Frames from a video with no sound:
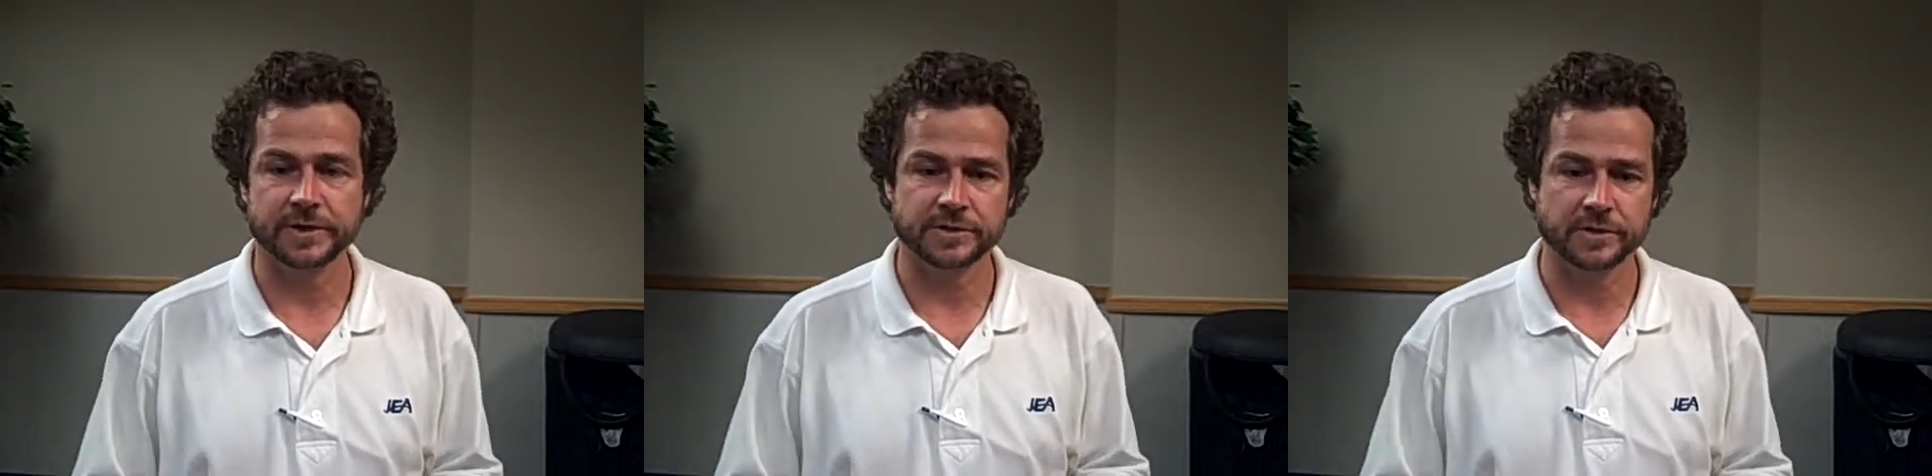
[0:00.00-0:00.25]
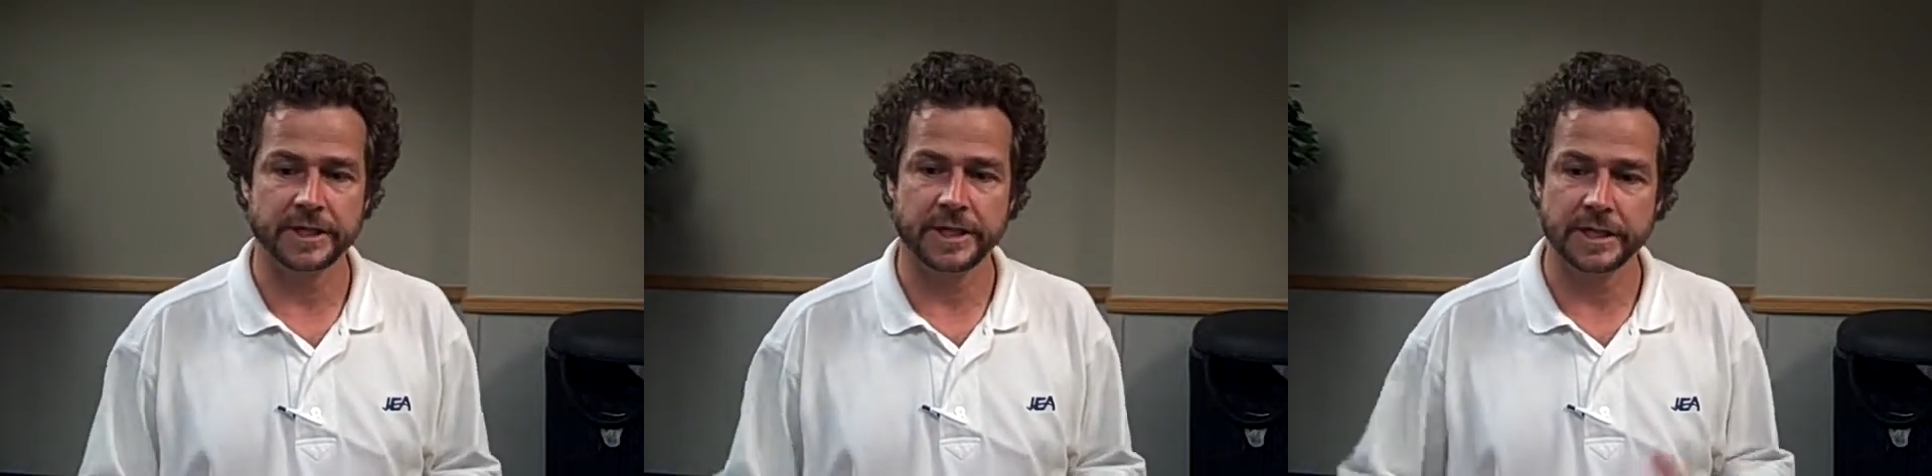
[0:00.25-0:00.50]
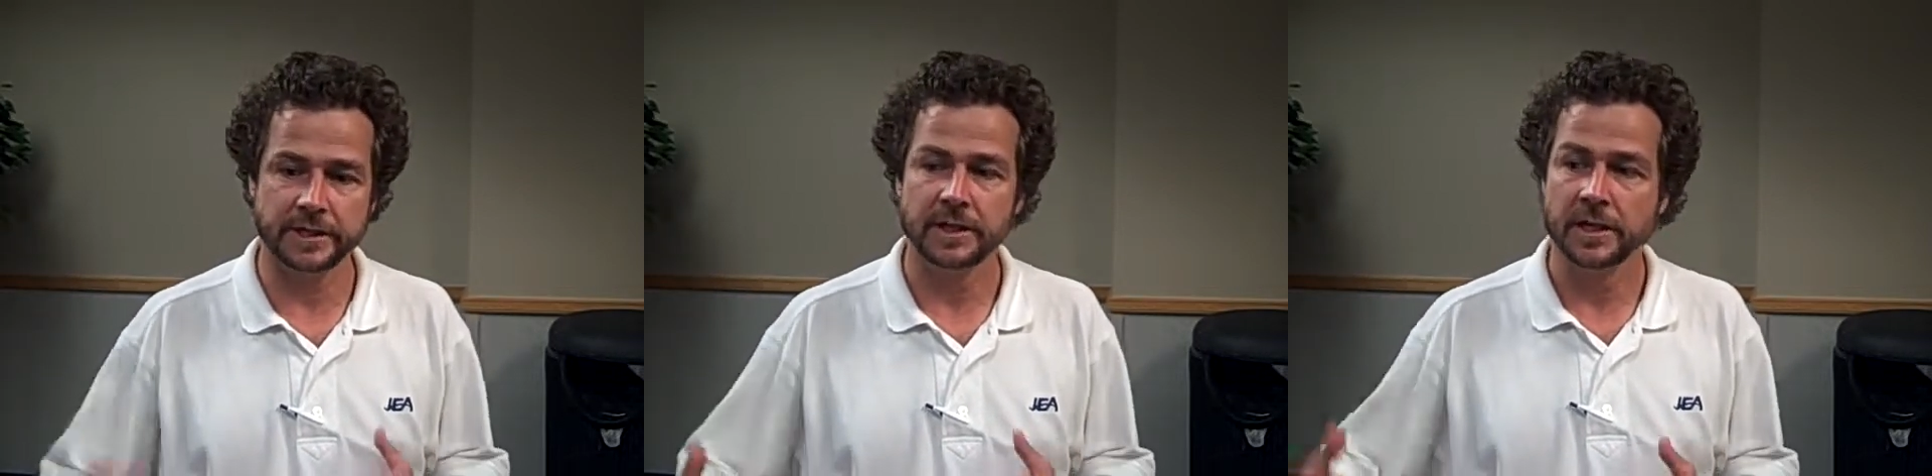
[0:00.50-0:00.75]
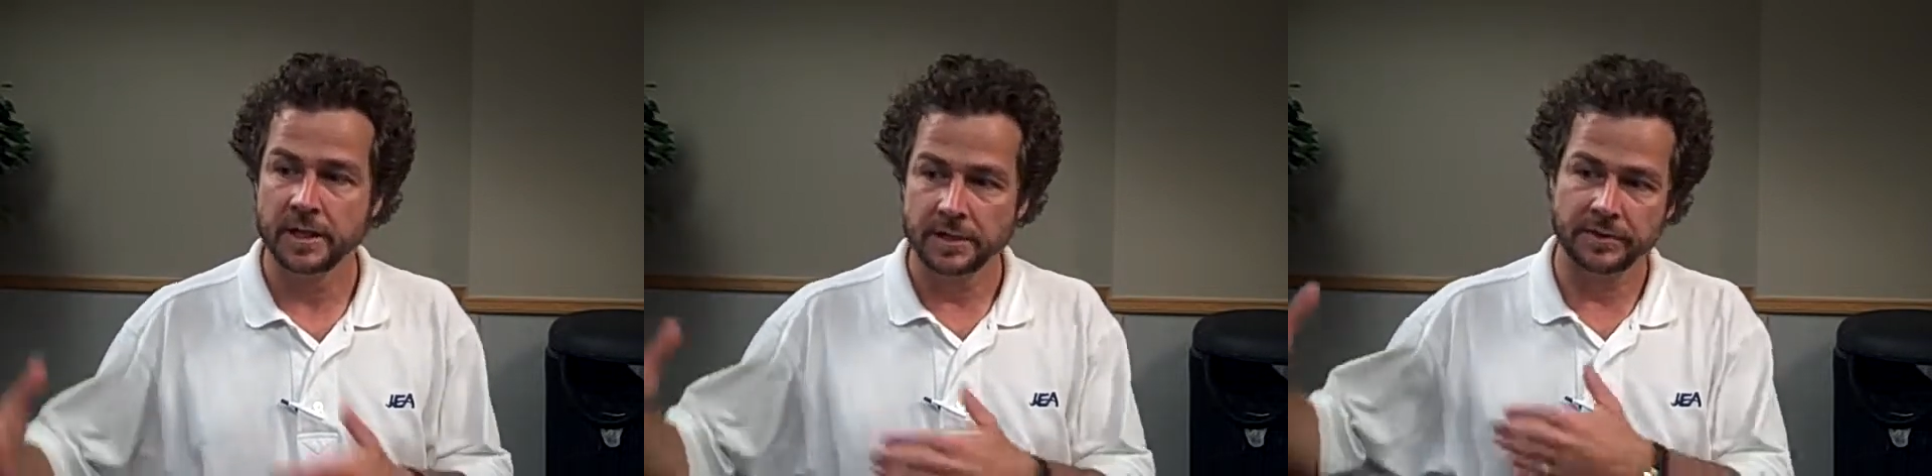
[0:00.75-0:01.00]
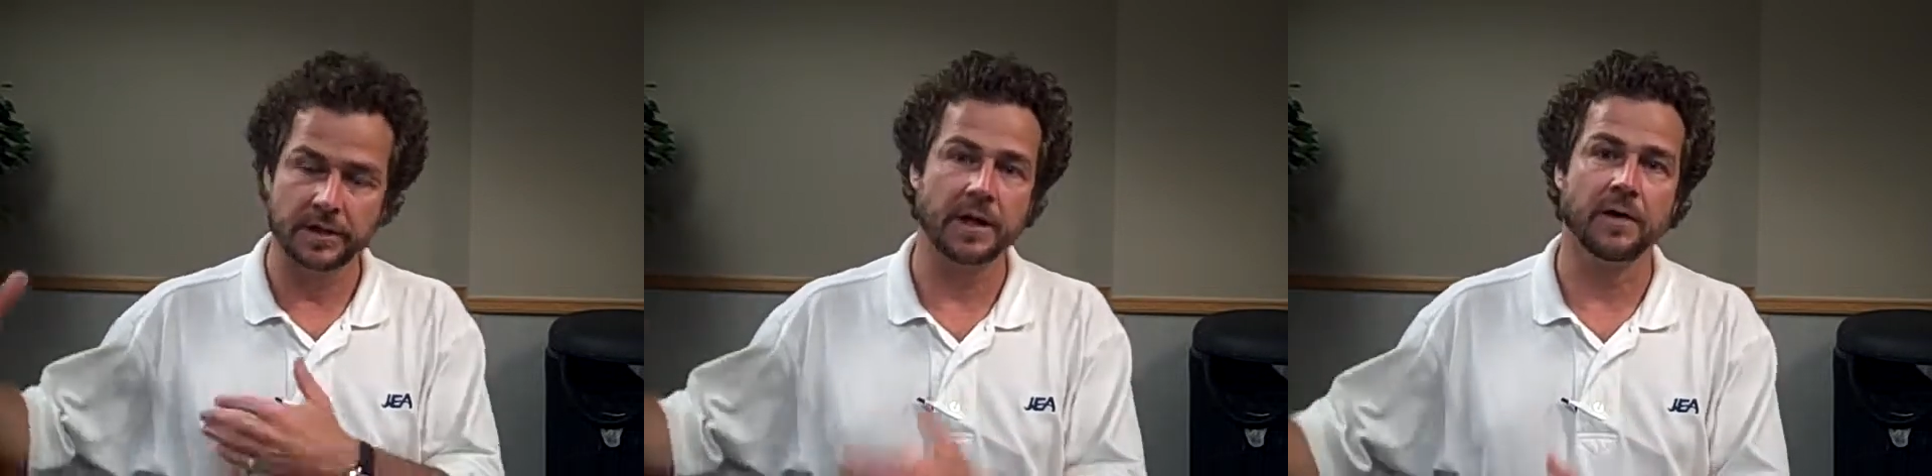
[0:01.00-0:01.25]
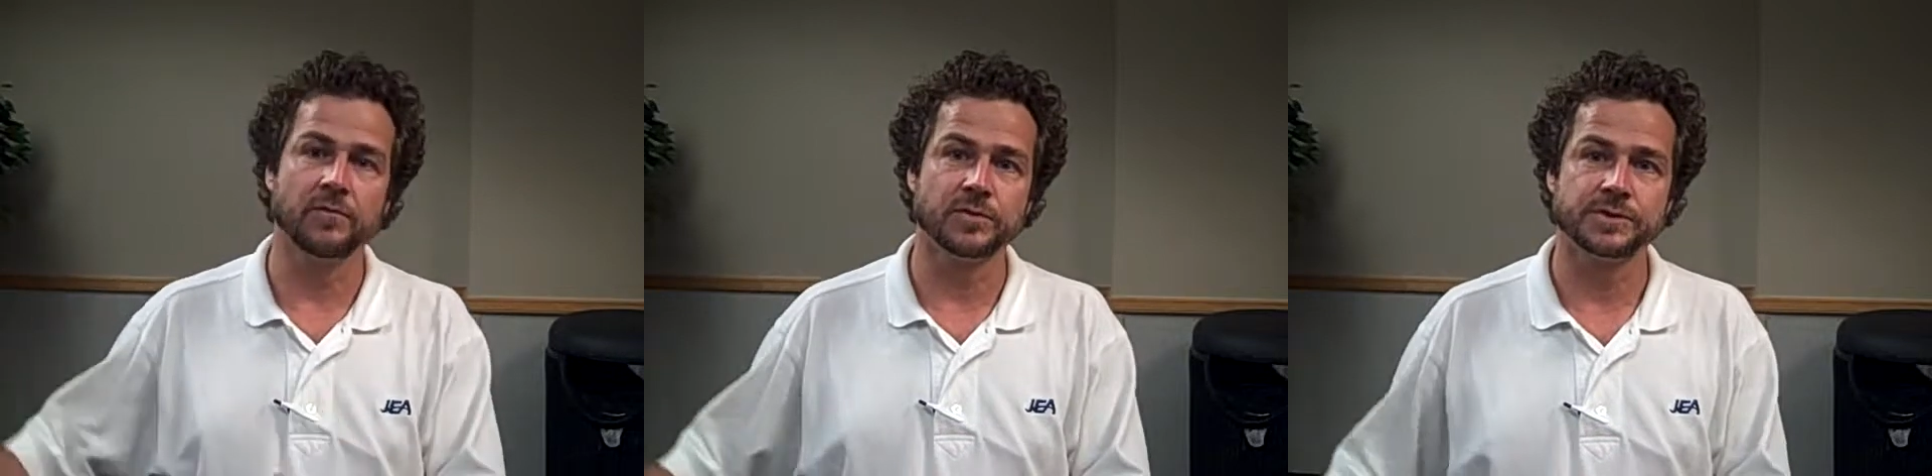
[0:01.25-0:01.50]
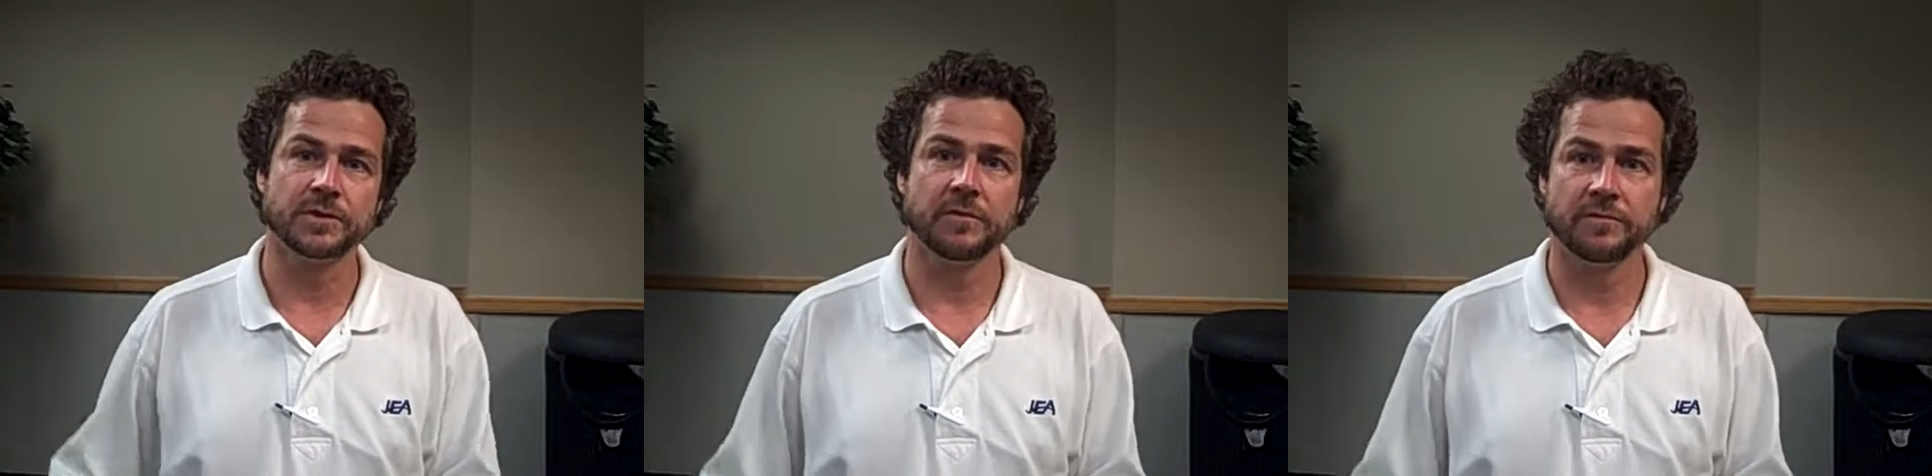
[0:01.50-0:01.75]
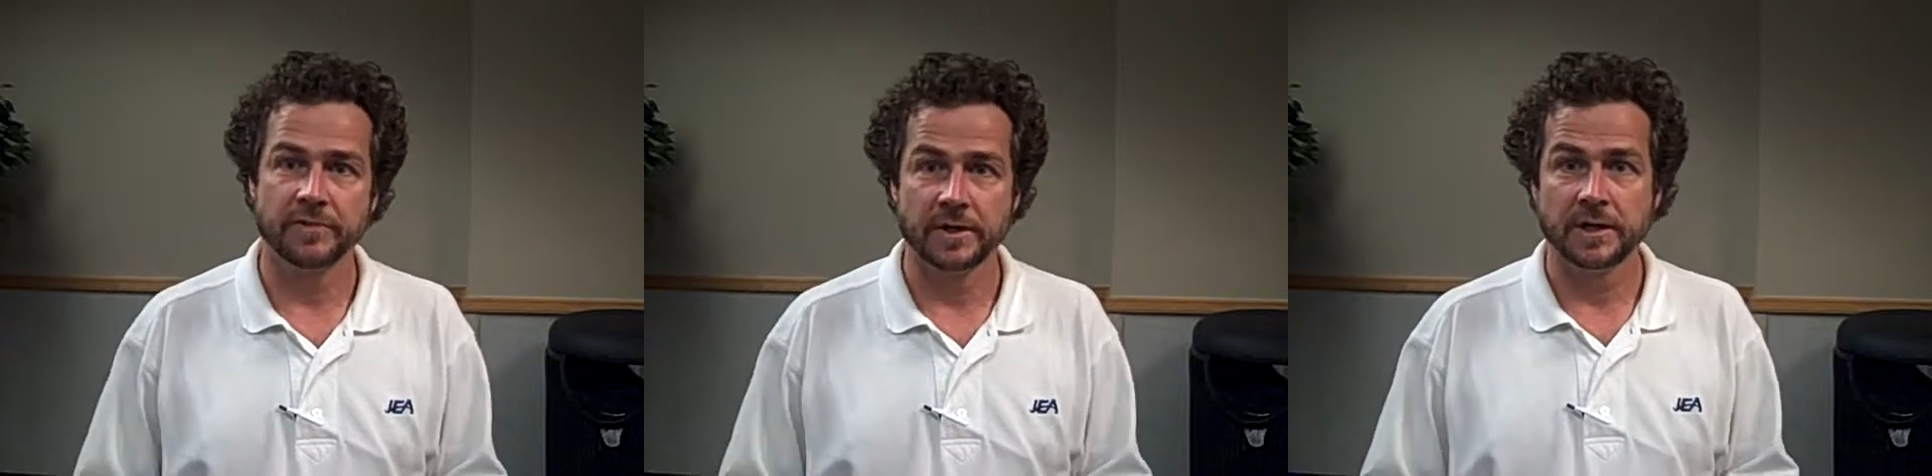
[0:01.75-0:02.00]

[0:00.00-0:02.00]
So to get the levels of